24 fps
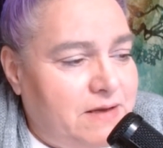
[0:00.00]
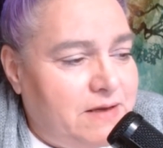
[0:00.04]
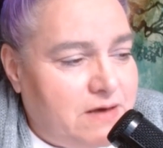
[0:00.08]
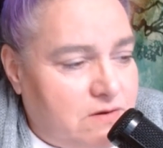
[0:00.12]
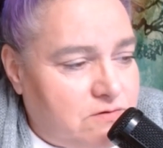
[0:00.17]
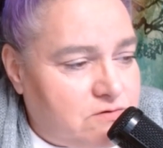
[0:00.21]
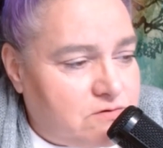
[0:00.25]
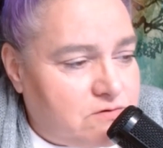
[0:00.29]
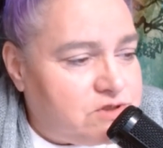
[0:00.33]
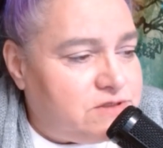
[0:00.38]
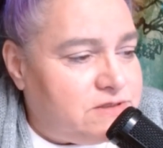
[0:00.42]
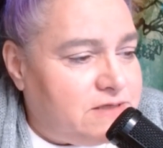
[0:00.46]
and
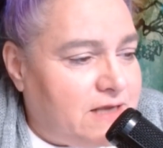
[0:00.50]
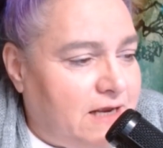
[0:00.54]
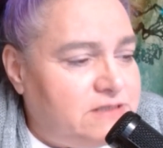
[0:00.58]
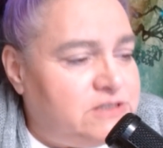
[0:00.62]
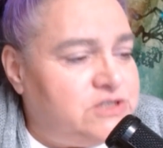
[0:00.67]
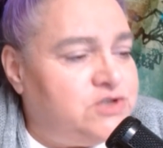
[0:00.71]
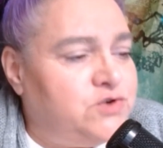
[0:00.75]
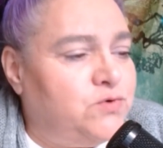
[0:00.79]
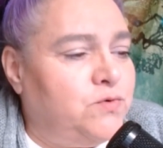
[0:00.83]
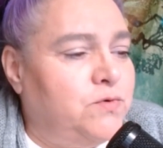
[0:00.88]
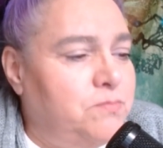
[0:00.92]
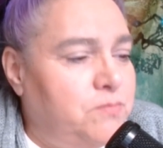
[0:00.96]
other states
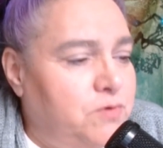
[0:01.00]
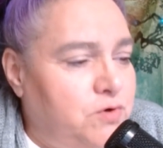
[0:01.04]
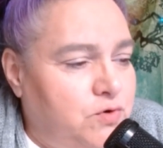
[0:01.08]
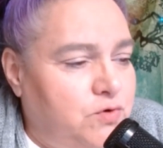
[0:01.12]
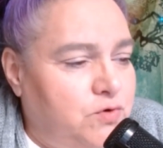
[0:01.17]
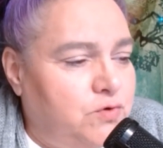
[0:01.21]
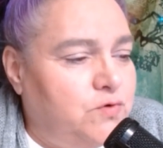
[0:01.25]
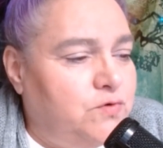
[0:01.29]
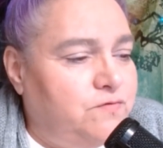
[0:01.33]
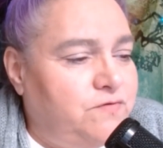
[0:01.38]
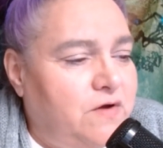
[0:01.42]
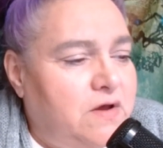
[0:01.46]
to
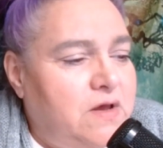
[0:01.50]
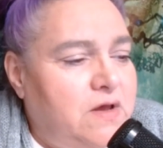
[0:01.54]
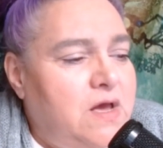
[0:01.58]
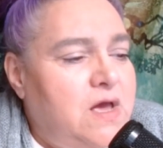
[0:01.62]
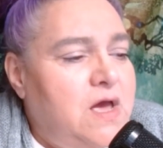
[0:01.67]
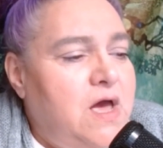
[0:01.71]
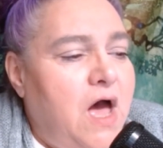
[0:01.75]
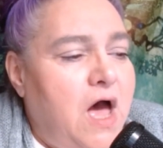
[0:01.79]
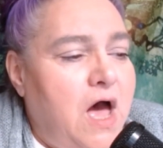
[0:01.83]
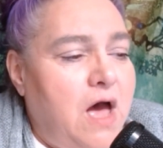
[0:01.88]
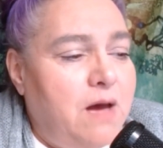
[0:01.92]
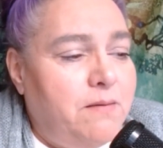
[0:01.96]
remove
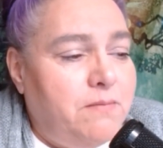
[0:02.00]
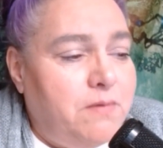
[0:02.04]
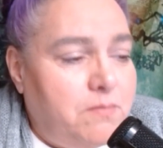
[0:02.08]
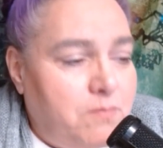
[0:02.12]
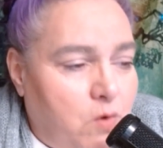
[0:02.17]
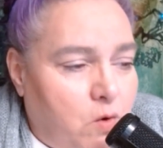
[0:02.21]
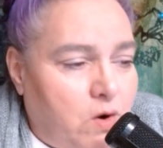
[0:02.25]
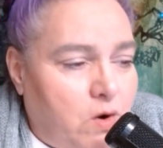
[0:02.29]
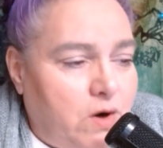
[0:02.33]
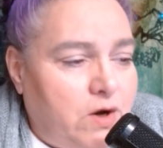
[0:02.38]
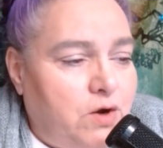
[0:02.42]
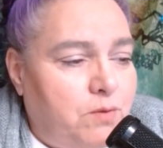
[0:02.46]
a
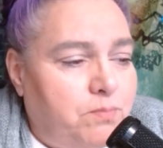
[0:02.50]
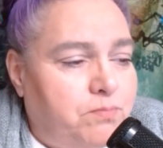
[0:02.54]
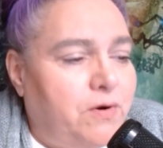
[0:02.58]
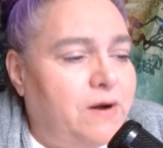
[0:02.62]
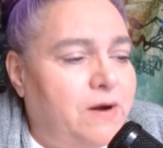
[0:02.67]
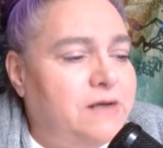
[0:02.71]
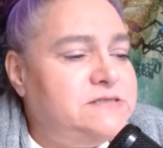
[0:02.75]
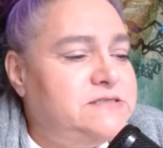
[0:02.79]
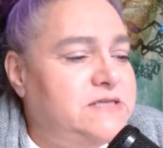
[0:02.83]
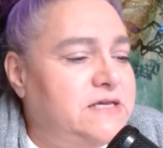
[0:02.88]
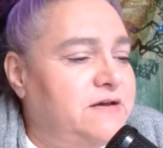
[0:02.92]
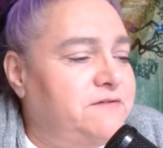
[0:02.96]
memorial
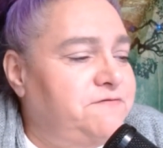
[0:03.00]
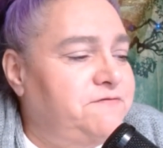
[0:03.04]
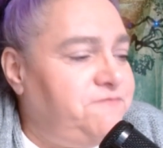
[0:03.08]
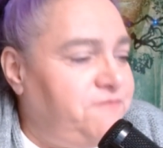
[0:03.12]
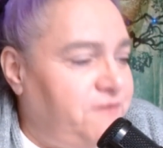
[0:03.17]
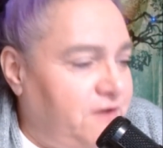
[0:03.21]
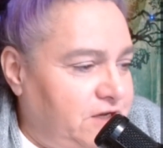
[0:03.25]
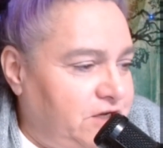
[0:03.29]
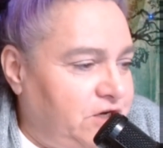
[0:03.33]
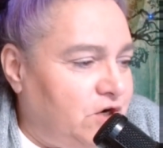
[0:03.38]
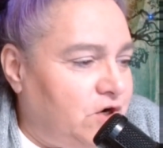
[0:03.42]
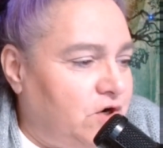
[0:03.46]
praising a
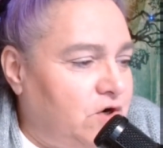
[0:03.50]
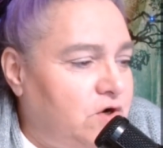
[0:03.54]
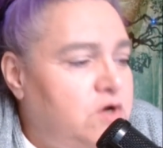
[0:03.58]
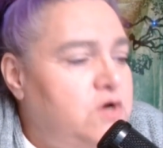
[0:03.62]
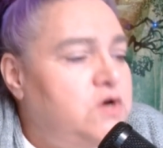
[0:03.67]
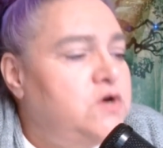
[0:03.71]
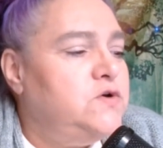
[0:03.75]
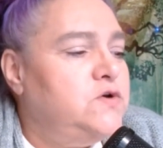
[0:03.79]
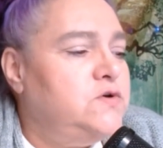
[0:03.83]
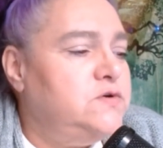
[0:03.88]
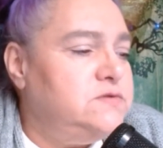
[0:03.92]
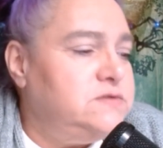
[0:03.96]
figure
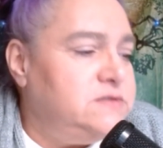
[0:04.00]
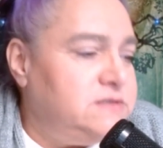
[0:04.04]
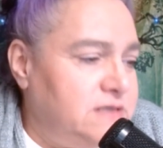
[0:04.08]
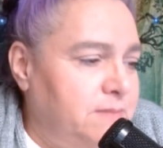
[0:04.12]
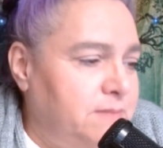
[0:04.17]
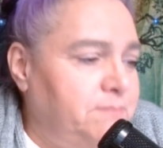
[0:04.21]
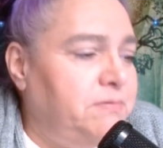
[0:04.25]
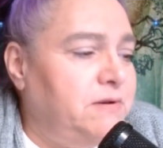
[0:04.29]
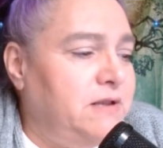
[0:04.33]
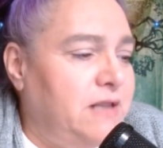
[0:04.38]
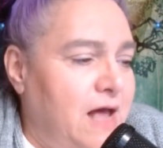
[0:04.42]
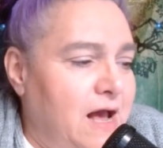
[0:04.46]
who
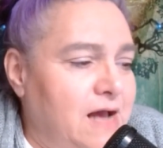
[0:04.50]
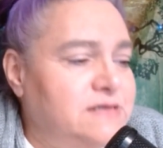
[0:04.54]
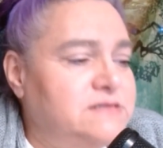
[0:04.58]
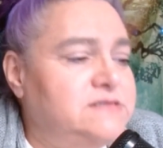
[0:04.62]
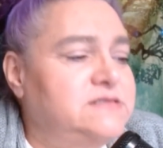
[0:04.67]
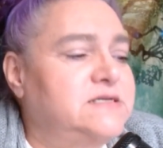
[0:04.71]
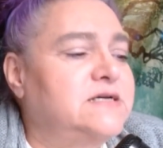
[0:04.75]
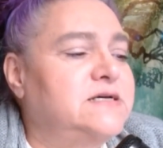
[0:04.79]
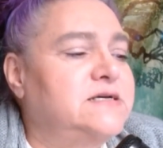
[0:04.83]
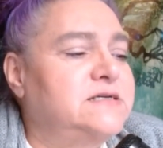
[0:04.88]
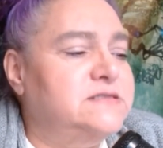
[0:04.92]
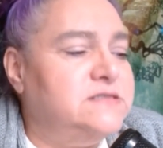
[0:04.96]

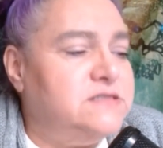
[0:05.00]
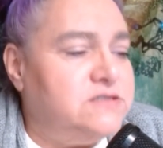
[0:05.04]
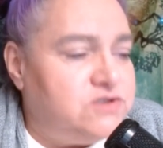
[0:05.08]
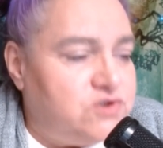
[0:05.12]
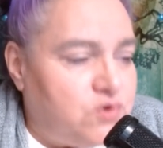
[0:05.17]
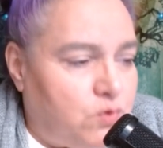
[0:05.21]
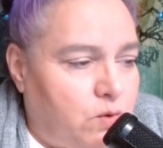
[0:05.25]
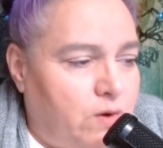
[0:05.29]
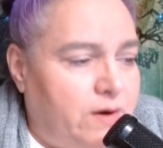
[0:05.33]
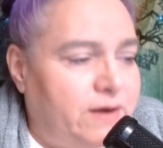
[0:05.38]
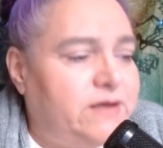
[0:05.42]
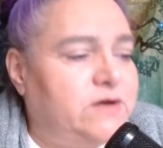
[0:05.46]
symbolized a
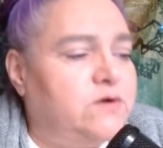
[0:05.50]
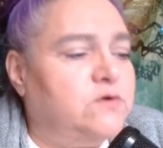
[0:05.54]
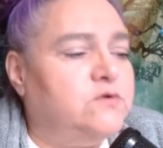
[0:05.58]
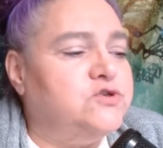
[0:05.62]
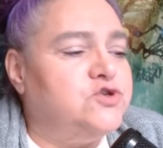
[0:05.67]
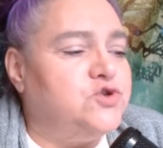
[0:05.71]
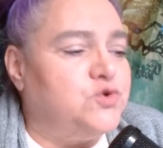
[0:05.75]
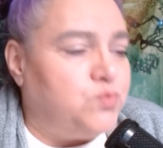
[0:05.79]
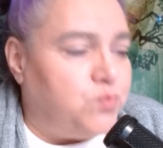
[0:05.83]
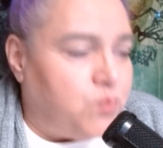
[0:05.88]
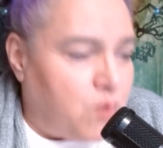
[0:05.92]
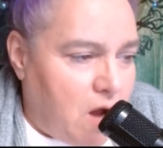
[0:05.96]
historical
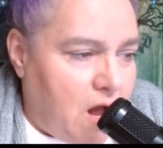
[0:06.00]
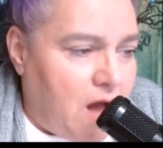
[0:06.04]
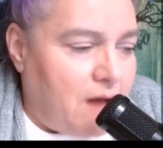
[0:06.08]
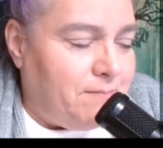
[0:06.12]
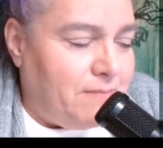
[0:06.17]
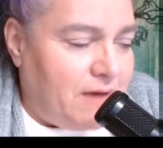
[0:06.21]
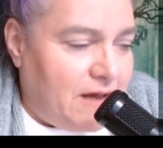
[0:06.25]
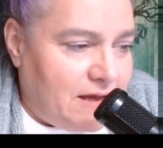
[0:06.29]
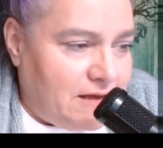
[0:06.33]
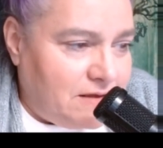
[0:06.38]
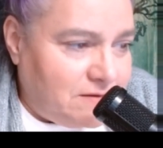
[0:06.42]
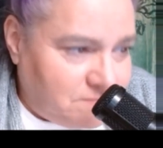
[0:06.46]

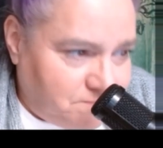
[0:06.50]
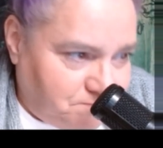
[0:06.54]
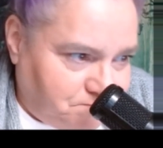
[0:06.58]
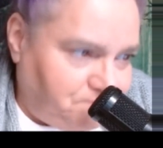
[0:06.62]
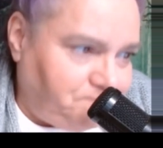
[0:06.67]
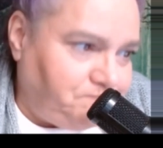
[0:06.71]
trauma